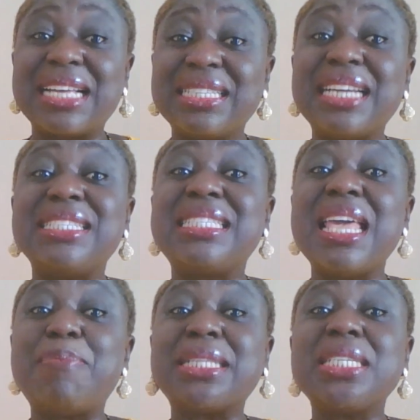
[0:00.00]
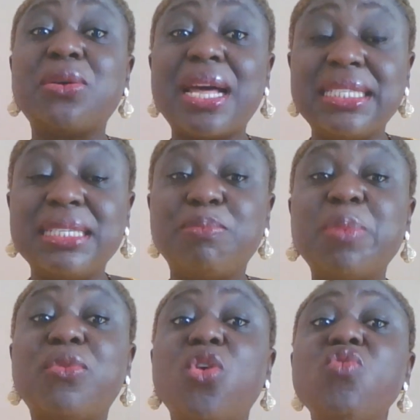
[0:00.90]
There is a particular thing
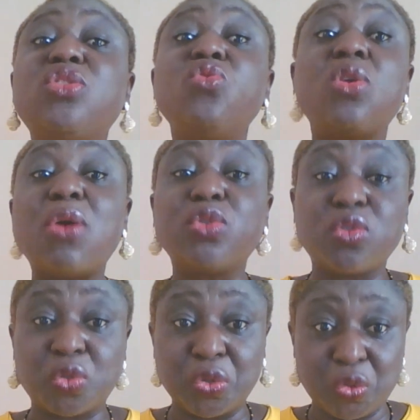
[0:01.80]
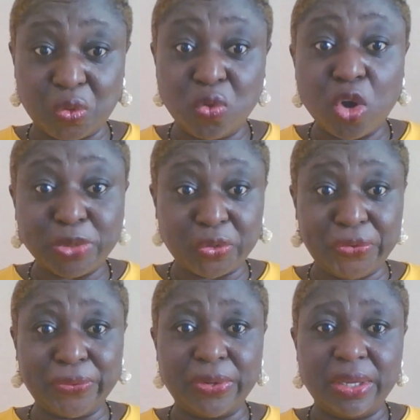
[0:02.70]
people always look up to
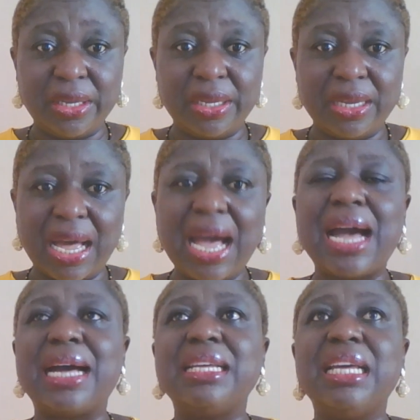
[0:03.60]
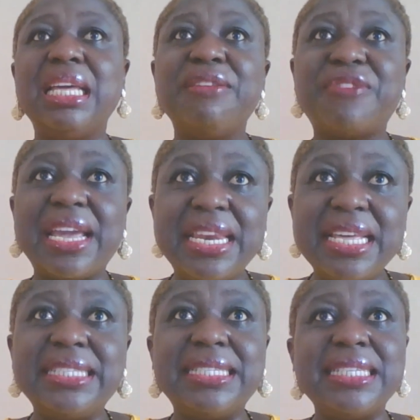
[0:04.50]
you. Ah, if I
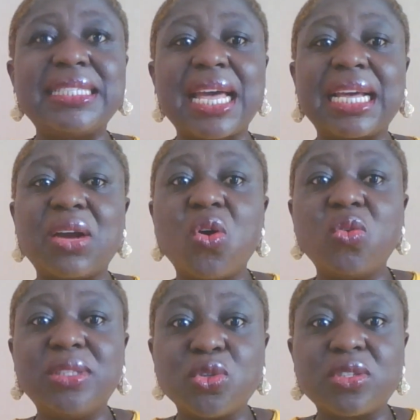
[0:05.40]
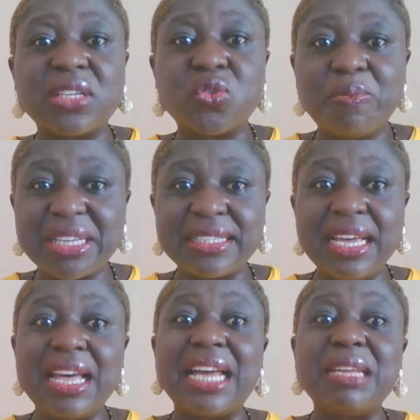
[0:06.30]
need this, I can call so and so person,
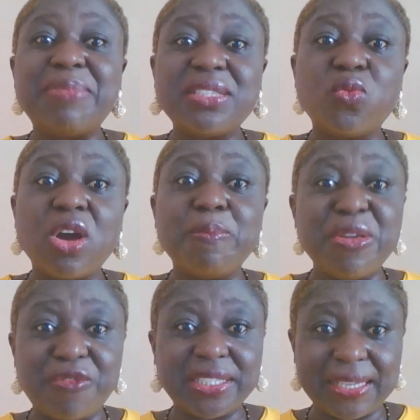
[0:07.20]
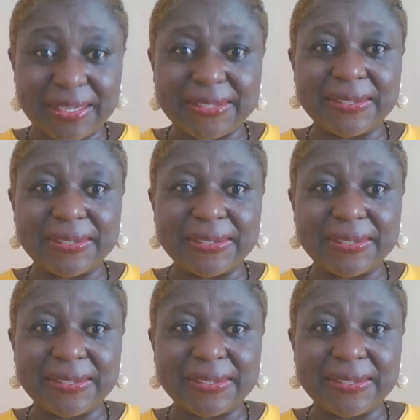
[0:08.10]
and the person will help me fix it.